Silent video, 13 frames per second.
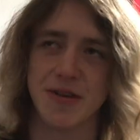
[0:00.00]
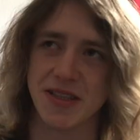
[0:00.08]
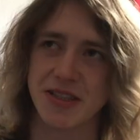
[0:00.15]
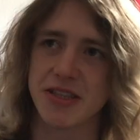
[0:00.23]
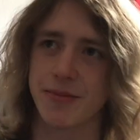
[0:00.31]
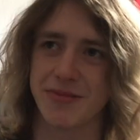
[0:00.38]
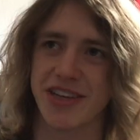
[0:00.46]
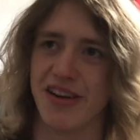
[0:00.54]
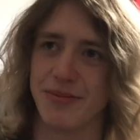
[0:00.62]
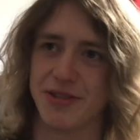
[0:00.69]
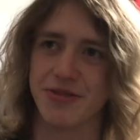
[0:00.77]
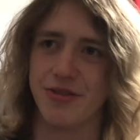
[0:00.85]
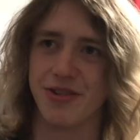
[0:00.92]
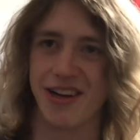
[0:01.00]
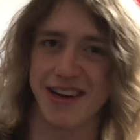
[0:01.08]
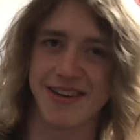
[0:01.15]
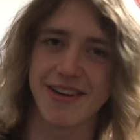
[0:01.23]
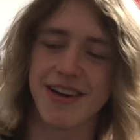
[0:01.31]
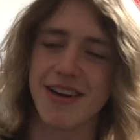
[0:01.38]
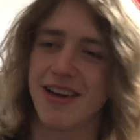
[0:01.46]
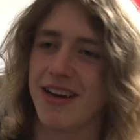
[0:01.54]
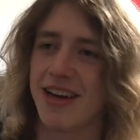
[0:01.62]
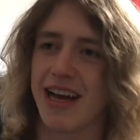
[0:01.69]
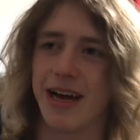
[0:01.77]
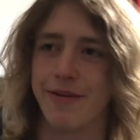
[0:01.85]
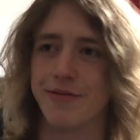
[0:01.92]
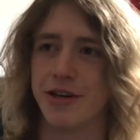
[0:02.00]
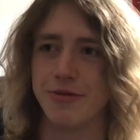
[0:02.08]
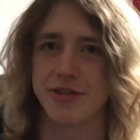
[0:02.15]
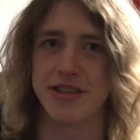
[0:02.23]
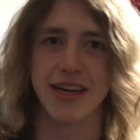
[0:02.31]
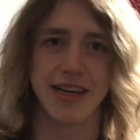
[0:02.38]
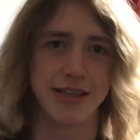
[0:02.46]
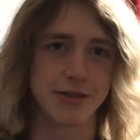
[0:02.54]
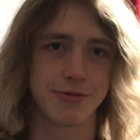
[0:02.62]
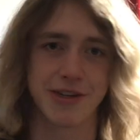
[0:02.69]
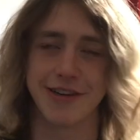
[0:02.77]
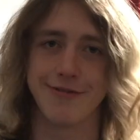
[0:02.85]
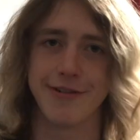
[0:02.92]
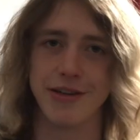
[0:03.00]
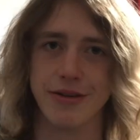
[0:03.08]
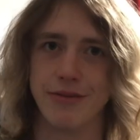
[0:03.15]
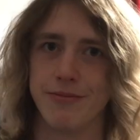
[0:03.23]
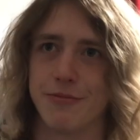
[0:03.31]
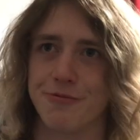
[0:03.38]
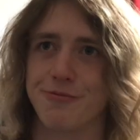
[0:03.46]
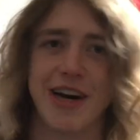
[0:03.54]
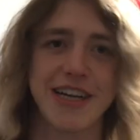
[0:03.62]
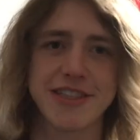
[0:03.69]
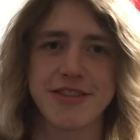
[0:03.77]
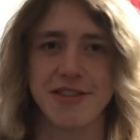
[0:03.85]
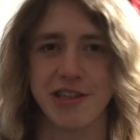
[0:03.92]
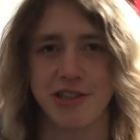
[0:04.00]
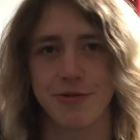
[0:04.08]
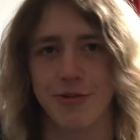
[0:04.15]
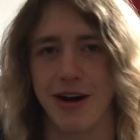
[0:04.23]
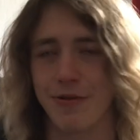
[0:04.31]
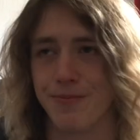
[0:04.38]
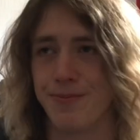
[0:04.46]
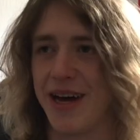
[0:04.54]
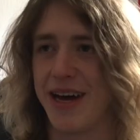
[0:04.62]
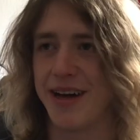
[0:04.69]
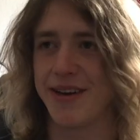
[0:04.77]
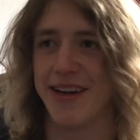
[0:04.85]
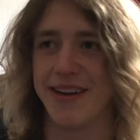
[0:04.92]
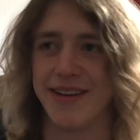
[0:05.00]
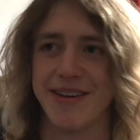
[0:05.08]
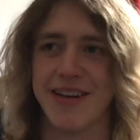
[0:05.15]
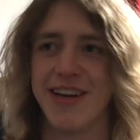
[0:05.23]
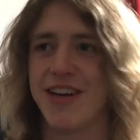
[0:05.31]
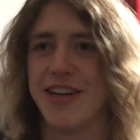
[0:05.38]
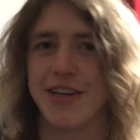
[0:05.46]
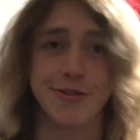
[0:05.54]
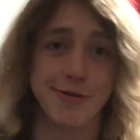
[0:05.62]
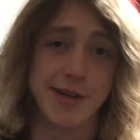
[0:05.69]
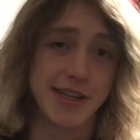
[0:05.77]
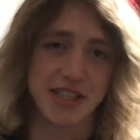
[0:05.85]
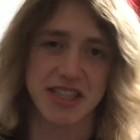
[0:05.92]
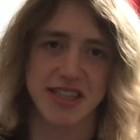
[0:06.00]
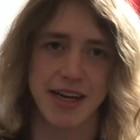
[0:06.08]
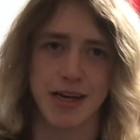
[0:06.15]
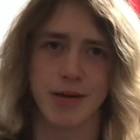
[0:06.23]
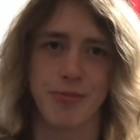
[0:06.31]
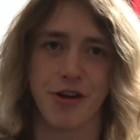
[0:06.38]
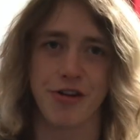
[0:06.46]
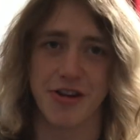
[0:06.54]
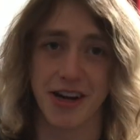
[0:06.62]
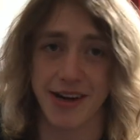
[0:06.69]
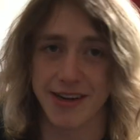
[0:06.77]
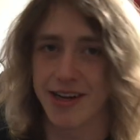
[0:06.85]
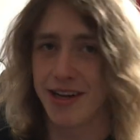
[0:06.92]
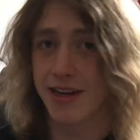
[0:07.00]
And sometimes you'll, like, have those days where you feel restless around bed and you want to stay up all night.